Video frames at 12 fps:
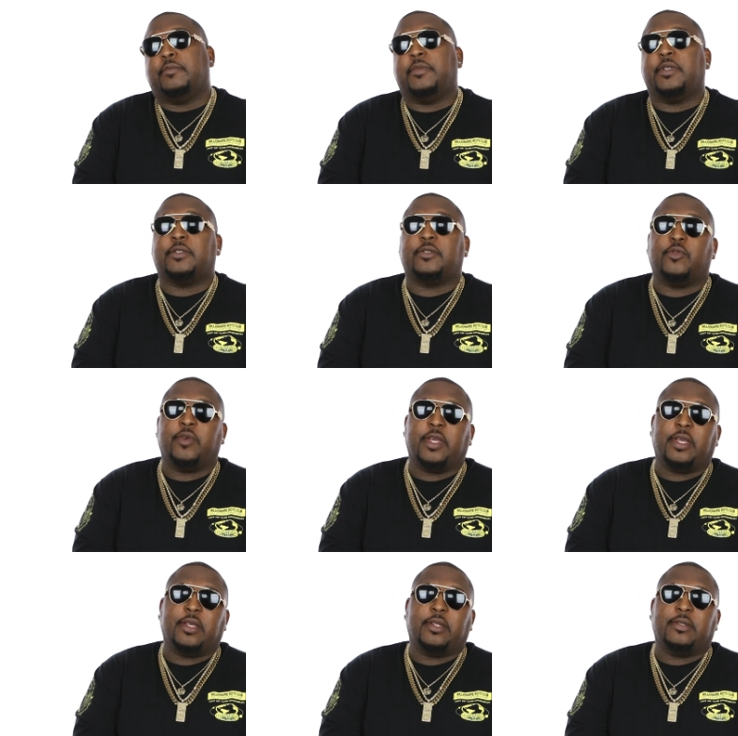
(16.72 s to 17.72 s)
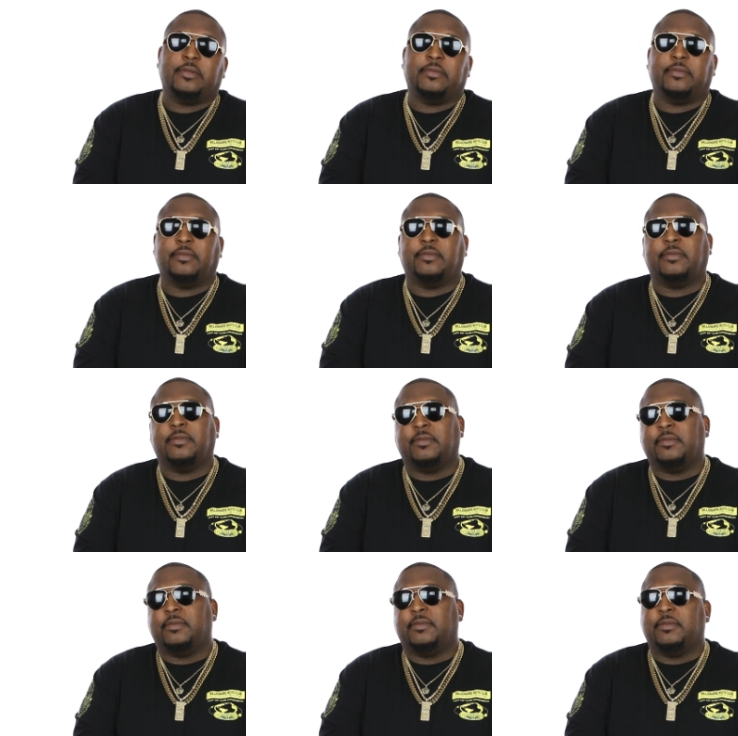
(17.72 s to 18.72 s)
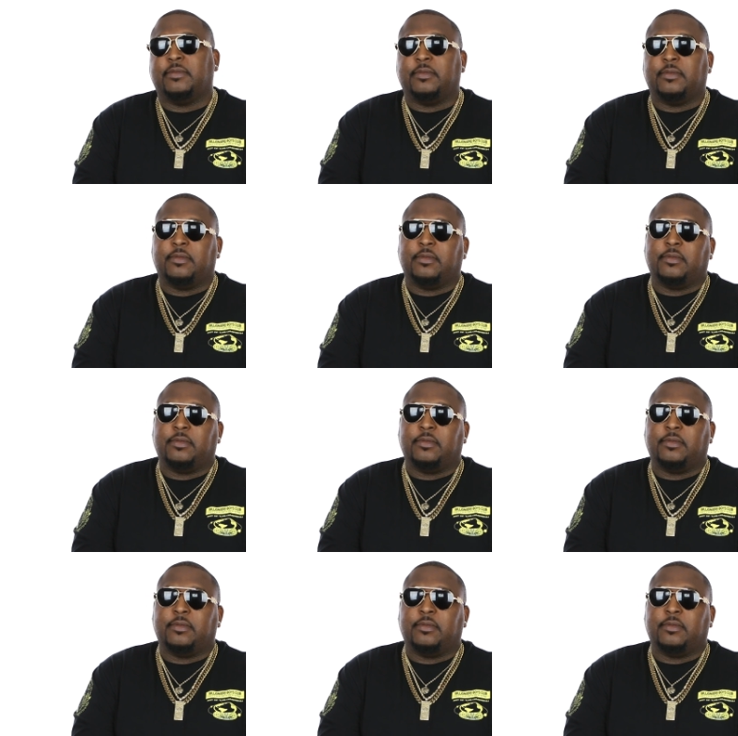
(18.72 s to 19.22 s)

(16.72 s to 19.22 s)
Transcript: the biggest, the biggest